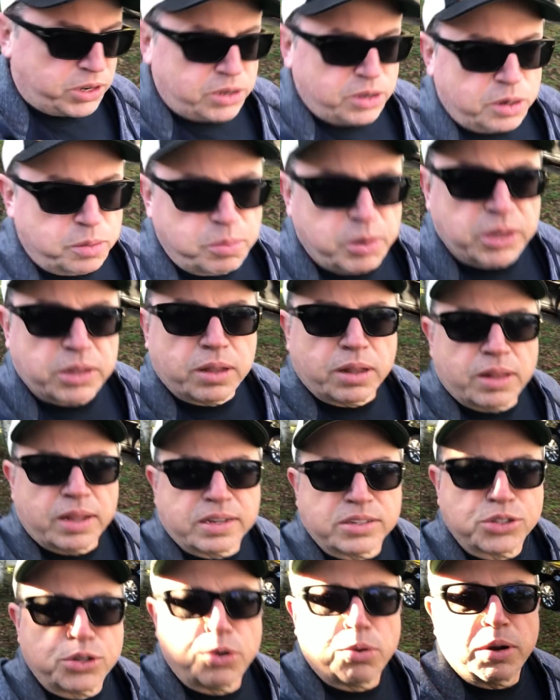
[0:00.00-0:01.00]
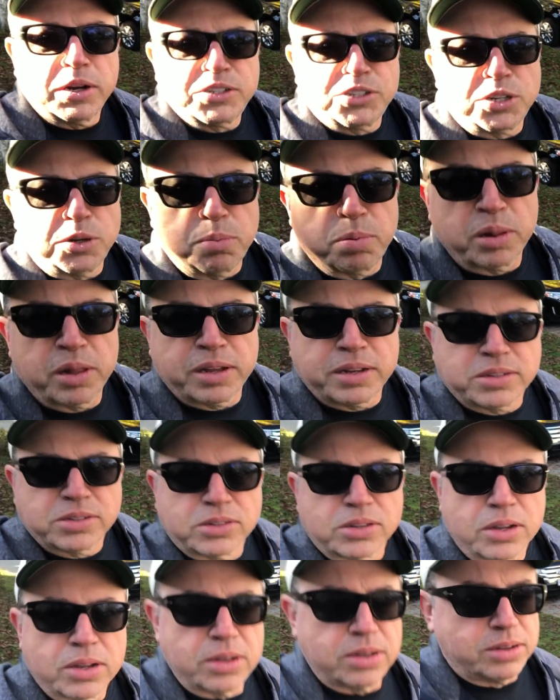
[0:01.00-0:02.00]
I could have picked a less crunchy
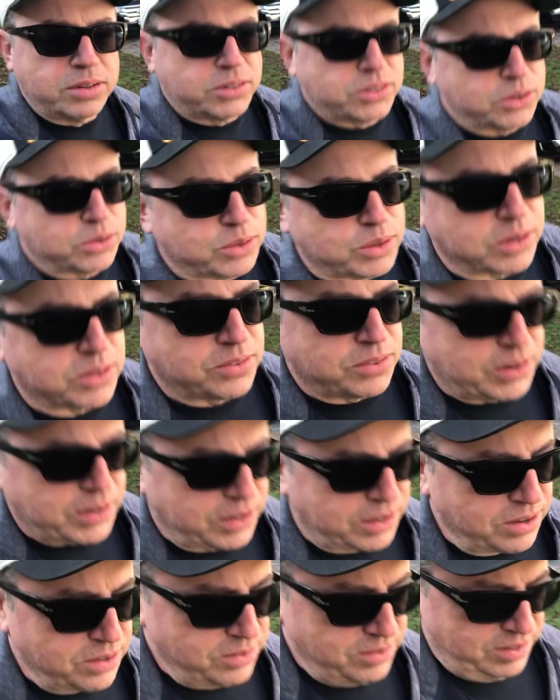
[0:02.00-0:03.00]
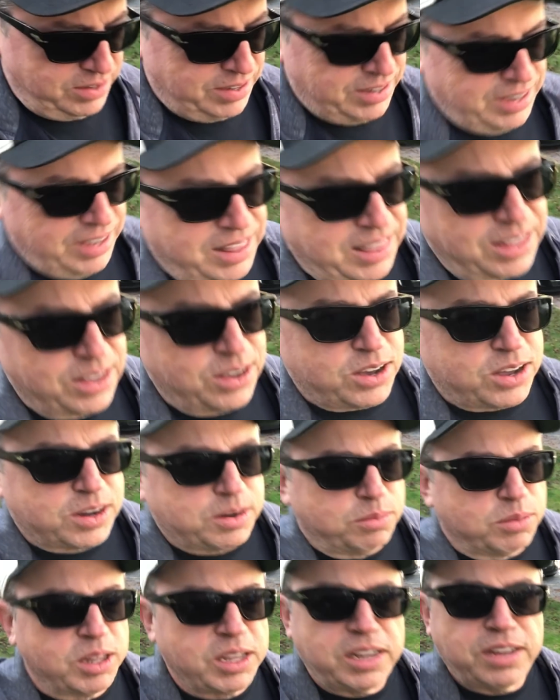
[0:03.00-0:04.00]
place to shoot this video. The
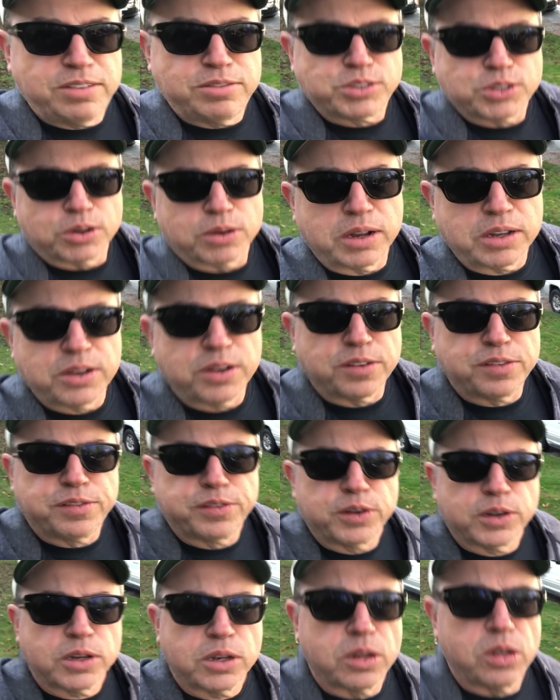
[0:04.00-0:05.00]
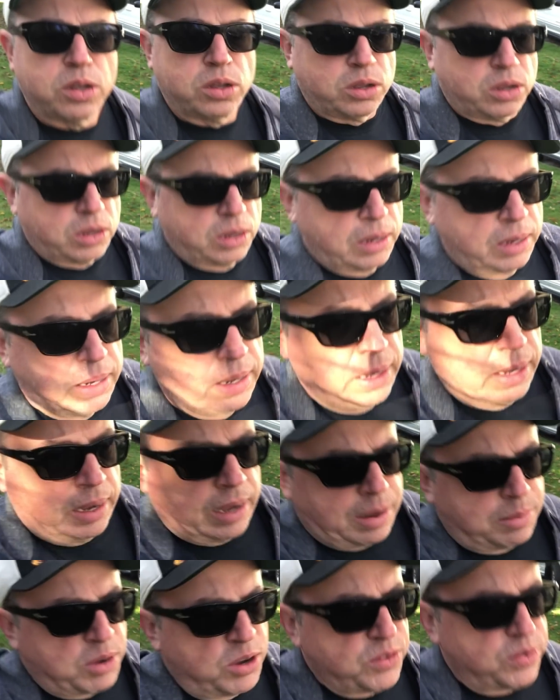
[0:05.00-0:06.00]
autumn leaves are underfoot.
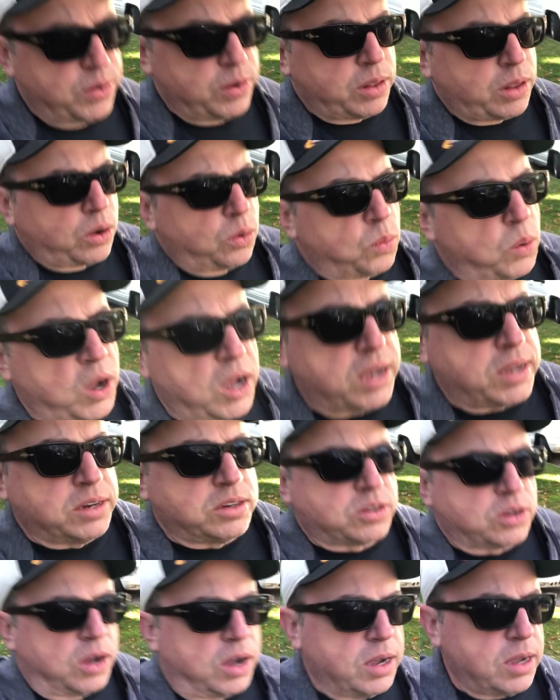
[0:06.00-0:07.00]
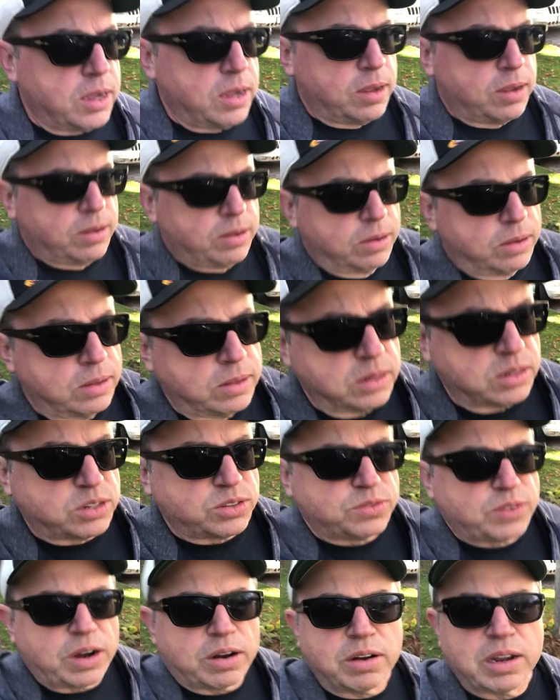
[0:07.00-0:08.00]
I'm out for a little walk and talk. This
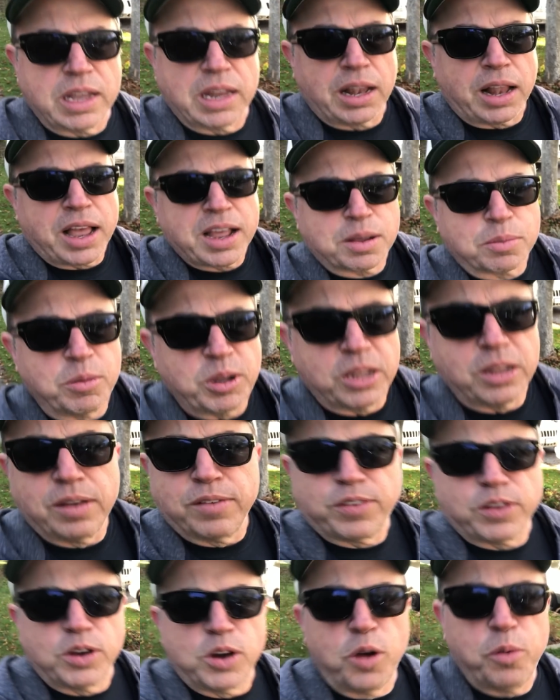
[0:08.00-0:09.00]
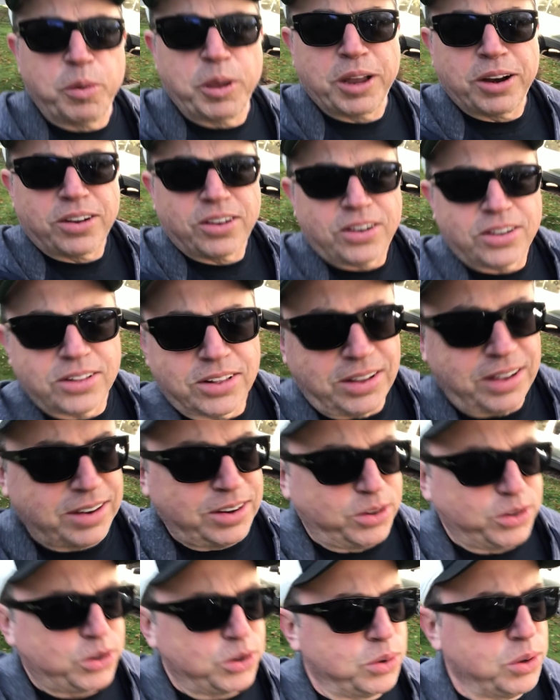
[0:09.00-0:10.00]
is very unlike me. If you know me at all, I
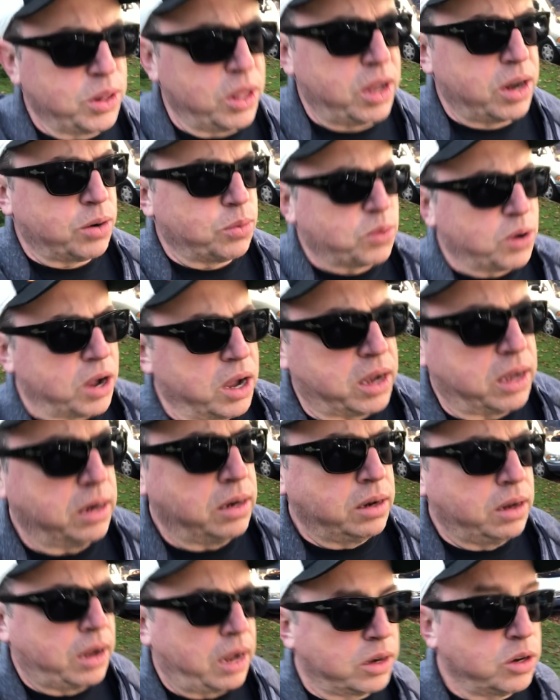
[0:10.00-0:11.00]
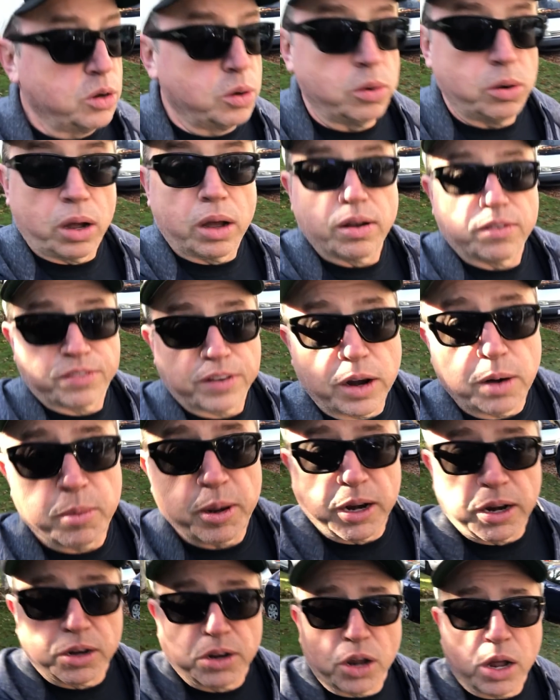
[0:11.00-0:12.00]
don't do a lot of walking. I do a fair
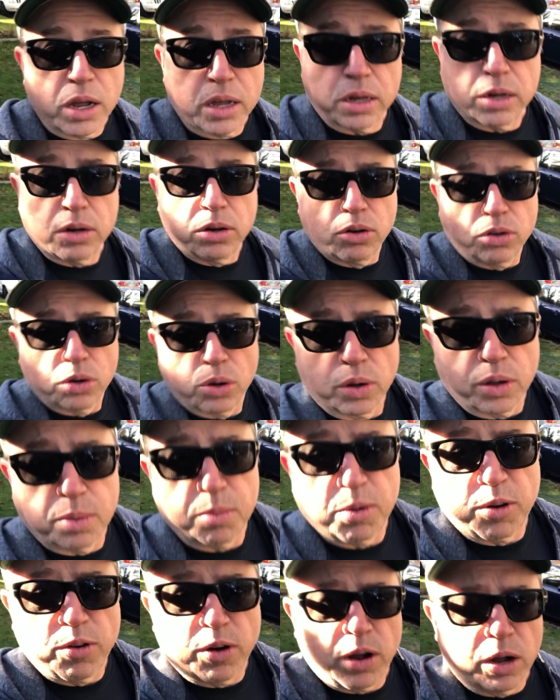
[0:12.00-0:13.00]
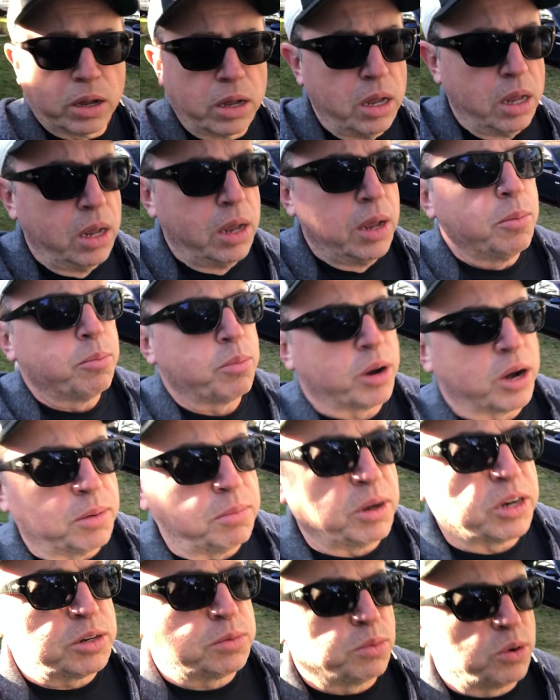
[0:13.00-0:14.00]
amount of talking, don't get me wrong, but
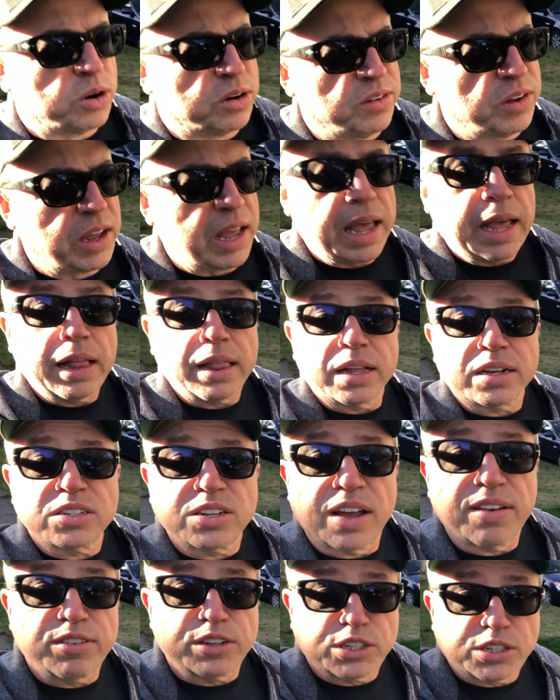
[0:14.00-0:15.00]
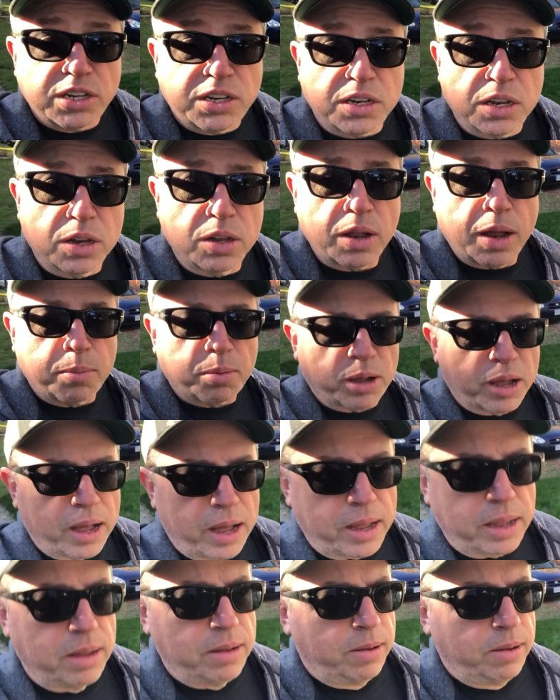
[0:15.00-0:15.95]
I'm much more of a, hey, let's have a seat type of guy.